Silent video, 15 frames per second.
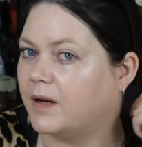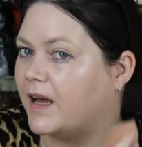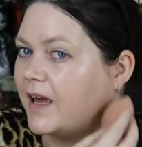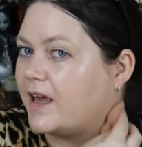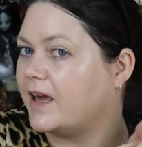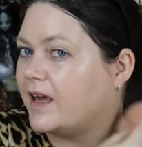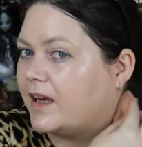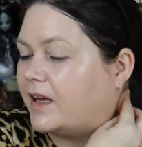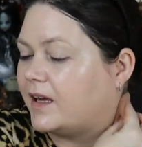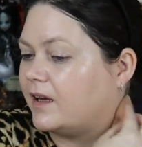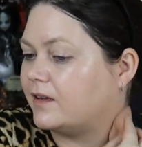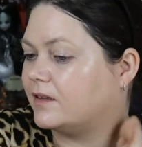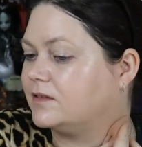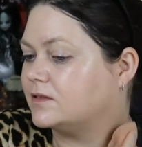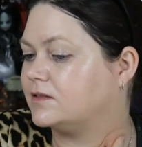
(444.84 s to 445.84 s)
My
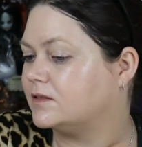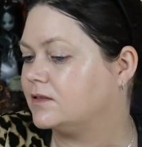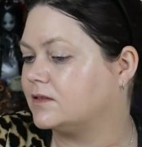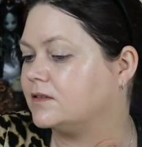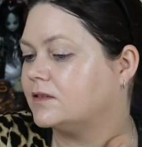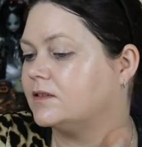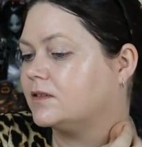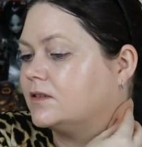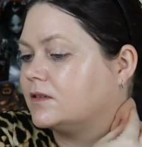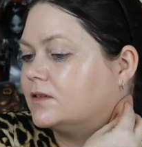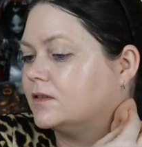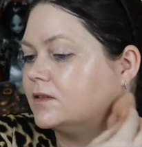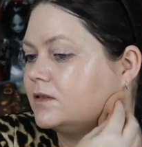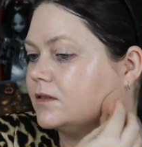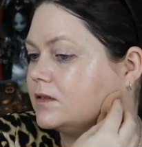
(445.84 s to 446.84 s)
hair.
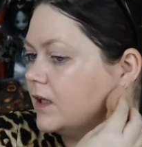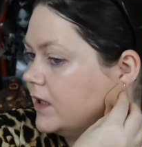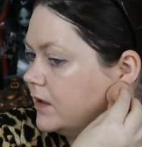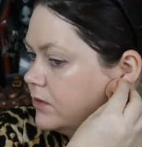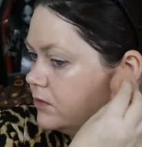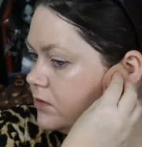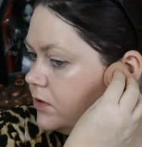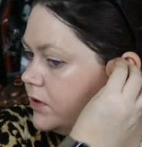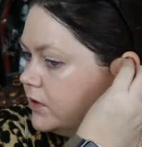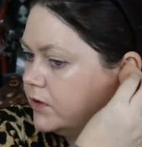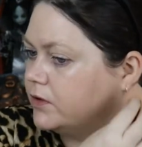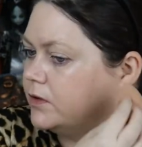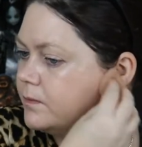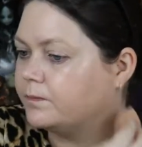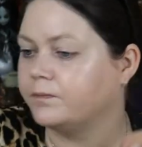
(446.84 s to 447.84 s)
That will
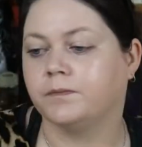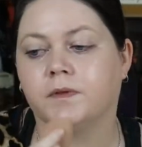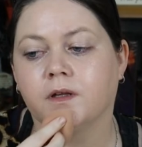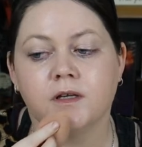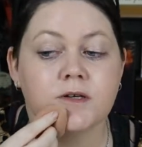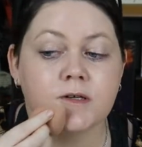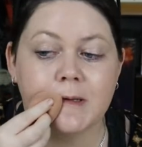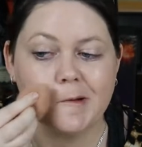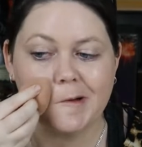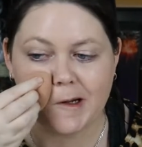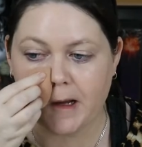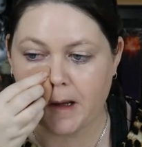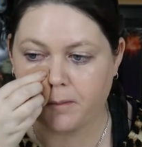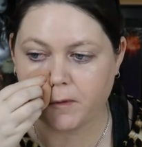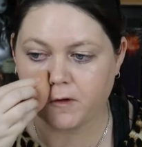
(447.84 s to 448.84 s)
do.
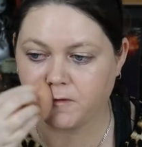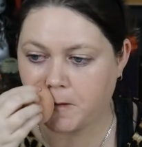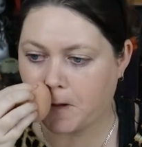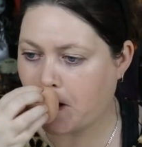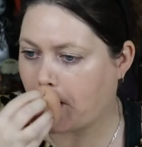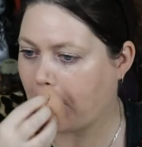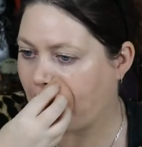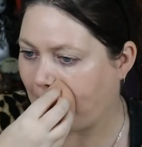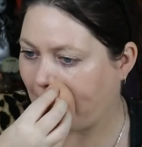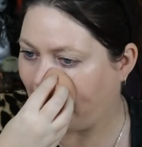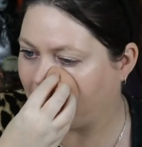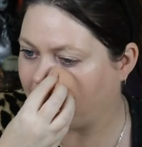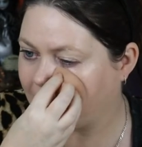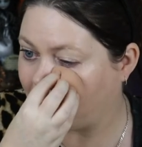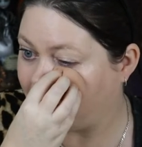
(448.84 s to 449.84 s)
Now, before
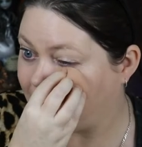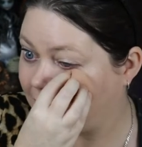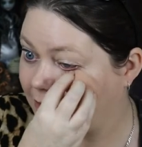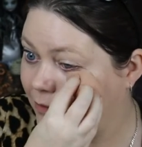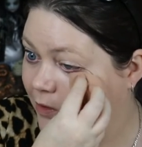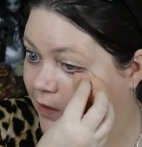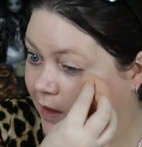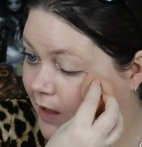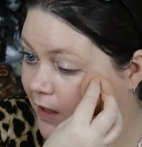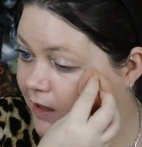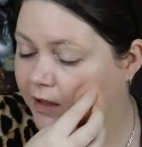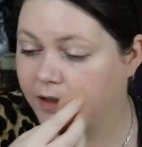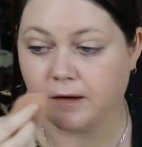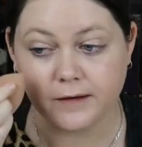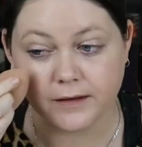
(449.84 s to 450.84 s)
I set this with
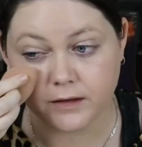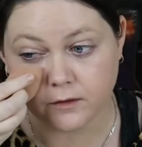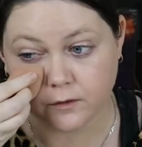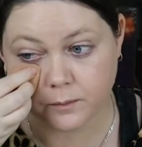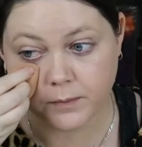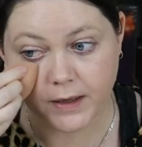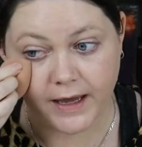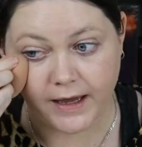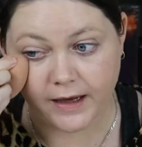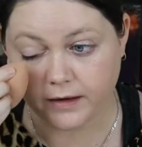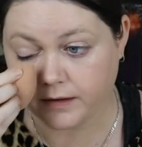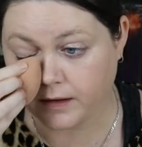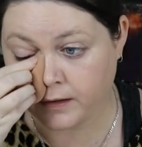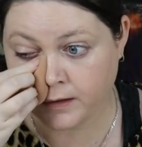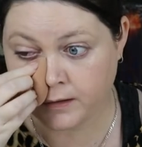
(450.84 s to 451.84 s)
any kind of
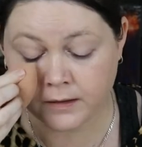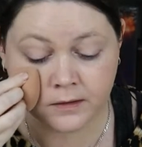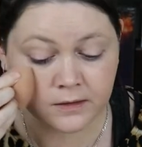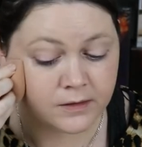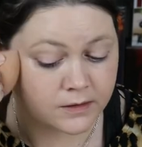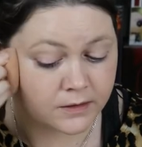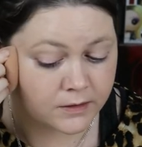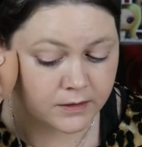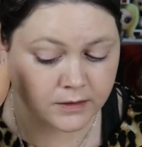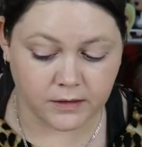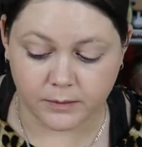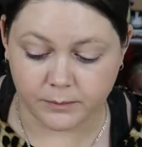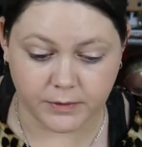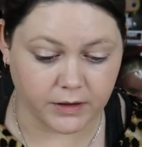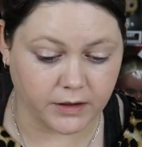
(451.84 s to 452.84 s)
powder,
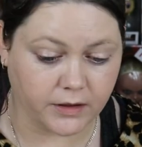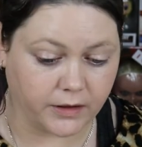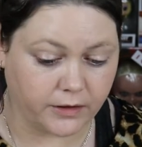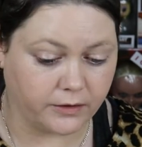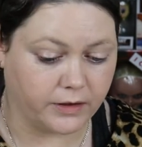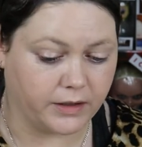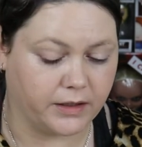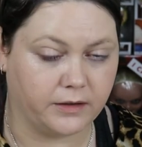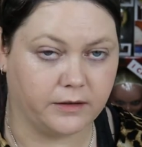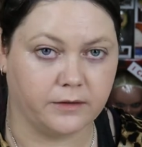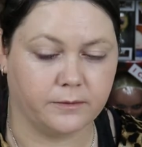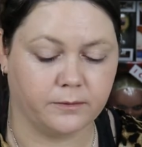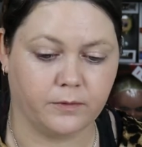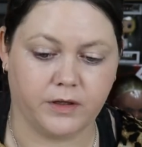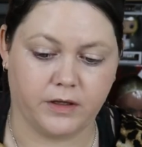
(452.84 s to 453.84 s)
I'm gonna go
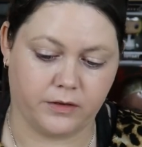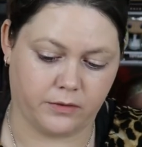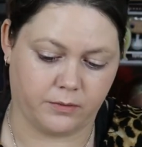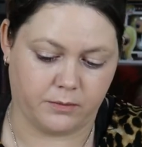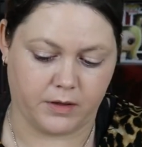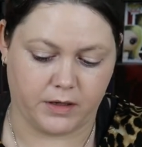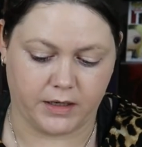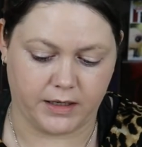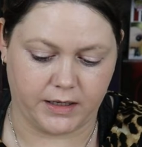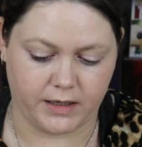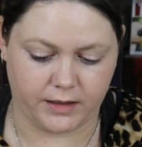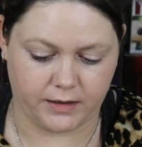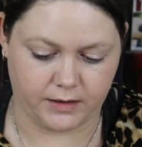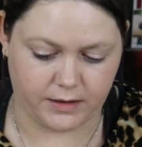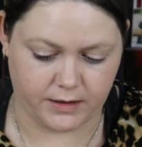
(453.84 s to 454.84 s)
in with
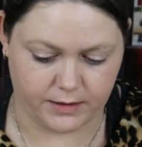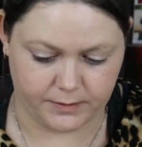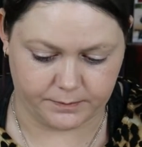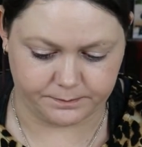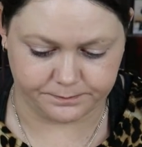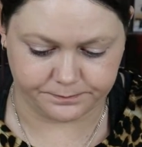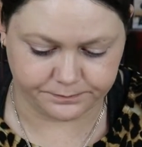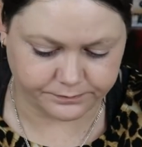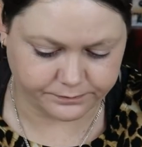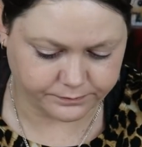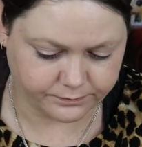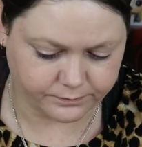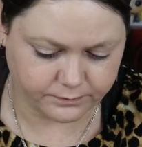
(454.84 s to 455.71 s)
my